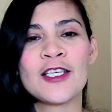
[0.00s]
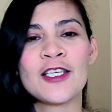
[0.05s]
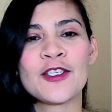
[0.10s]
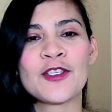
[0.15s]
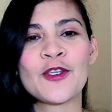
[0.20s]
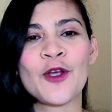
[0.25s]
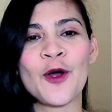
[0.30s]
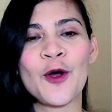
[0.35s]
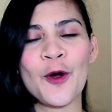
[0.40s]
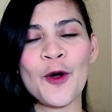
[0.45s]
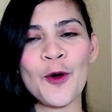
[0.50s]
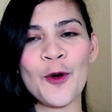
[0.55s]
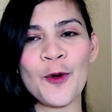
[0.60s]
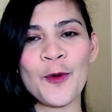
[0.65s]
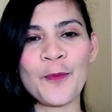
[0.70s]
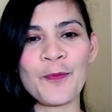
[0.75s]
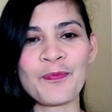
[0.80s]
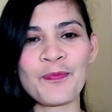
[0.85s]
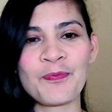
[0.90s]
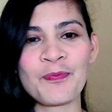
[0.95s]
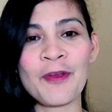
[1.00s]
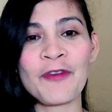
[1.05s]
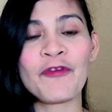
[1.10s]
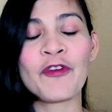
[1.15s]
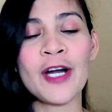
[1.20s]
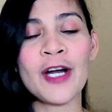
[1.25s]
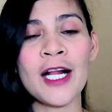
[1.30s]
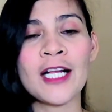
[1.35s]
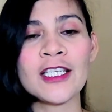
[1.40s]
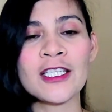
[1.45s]
So
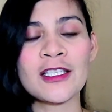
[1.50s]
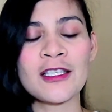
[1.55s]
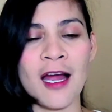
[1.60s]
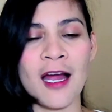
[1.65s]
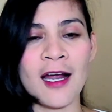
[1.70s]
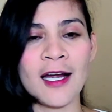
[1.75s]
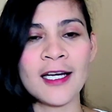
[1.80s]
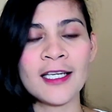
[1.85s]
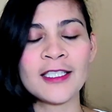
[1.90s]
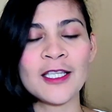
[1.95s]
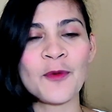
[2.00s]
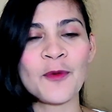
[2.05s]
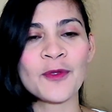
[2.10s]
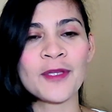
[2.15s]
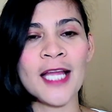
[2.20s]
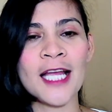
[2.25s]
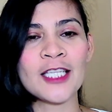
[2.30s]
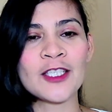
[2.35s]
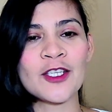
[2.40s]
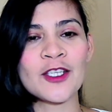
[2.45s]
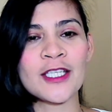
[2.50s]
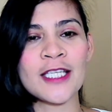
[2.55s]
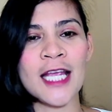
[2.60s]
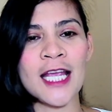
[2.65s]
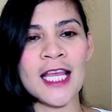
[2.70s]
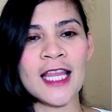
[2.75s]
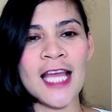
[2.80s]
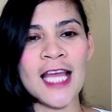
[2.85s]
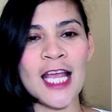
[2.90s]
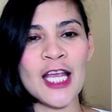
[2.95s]
before I'll start, I would like to
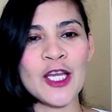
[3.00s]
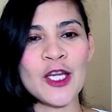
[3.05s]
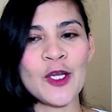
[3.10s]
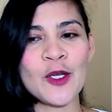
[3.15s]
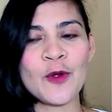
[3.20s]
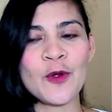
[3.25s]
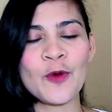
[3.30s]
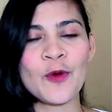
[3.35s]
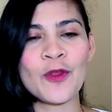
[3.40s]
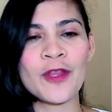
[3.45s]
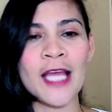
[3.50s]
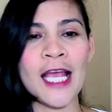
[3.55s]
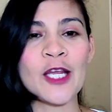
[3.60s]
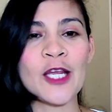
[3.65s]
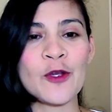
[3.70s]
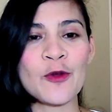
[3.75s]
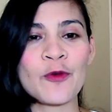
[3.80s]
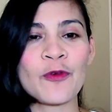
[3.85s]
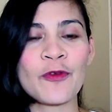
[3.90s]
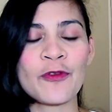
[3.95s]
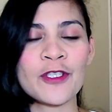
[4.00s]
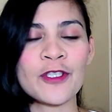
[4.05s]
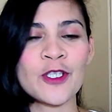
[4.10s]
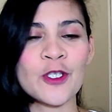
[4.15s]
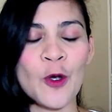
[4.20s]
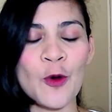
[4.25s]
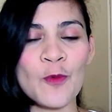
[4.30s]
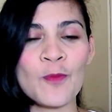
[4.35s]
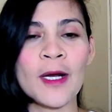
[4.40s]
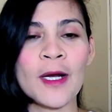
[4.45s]
say thank you. Thank you
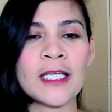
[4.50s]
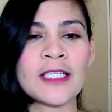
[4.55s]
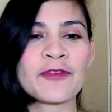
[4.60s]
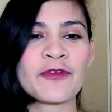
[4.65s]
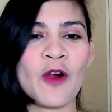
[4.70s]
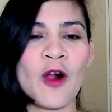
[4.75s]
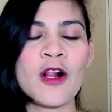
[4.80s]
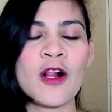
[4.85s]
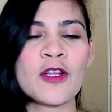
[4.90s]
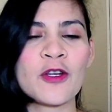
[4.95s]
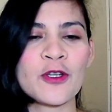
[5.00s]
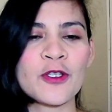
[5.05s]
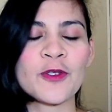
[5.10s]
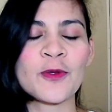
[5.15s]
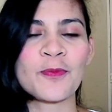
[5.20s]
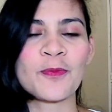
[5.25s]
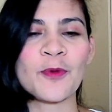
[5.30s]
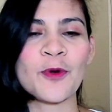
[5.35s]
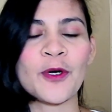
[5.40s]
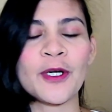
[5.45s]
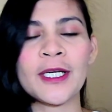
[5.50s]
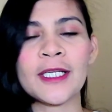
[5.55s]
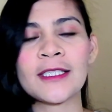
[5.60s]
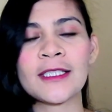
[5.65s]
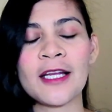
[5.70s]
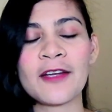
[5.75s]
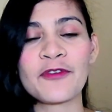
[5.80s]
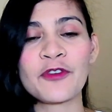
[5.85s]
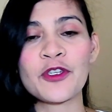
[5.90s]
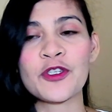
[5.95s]
so much for all your support
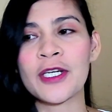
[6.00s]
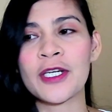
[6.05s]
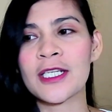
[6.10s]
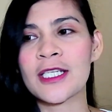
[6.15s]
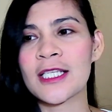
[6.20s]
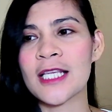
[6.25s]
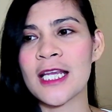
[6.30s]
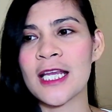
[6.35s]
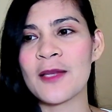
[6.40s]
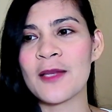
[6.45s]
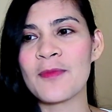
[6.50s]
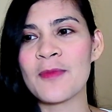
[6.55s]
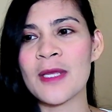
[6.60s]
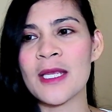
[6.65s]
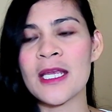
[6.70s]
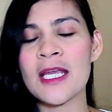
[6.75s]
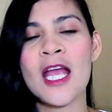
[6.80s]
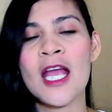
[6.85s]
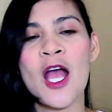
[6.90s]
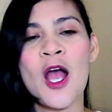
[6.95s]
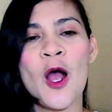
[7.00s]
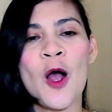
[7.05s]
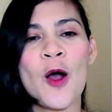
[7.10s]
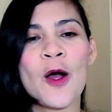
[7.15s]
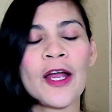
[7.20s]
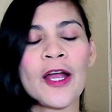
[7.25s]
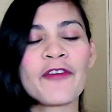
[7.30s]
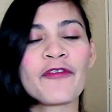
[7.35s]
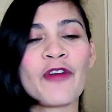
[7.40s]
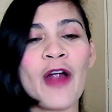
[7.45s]
and for trusting in me.
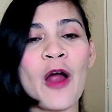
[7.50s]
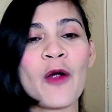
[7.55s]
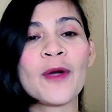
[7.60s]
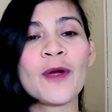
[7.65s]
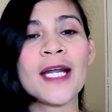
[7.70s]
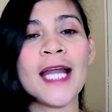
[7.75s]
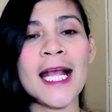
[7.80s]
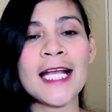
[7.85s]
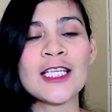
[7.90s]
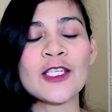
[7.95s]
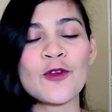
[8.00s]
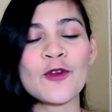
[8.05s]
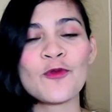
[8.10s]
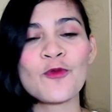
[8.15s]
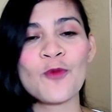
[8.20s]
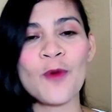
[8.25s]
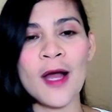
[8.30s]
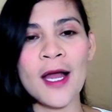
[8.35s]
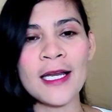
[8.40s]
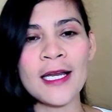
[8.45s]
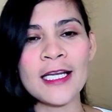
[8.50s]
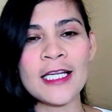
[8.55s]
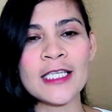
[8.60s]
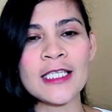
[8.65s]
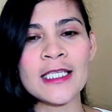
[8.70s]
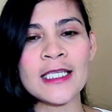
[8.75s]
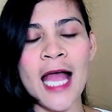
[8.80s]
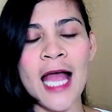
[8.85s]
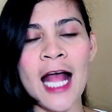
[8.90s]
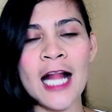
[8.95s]
Okay, for our lesson one
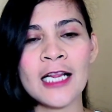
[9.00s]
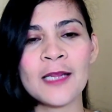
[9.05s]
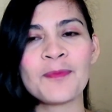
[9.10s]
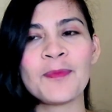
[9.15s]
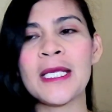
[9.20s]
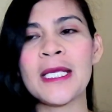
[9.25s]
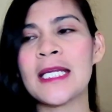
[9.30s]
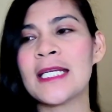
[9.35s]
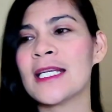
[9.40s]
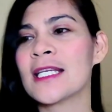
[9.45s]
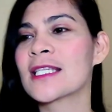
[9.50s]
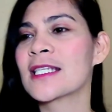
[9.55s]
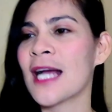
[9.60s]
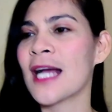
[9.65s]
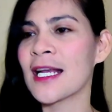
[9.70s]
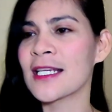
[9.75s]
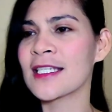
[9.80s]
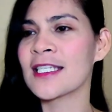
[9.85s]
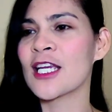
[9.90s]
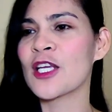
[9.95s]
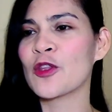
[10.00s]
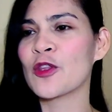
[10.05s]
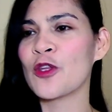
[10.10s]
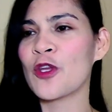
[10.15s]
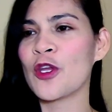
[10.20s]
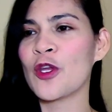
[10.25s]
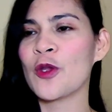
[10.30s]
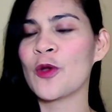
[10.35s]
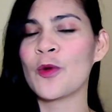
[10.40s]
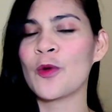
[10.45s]
is I'll be discussing to
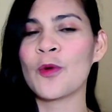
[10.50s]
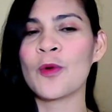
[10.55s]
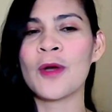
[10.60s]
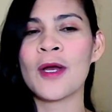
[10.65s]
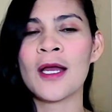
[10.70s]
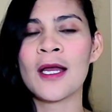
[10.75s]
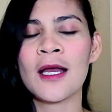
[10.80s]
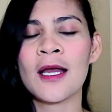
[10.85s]
you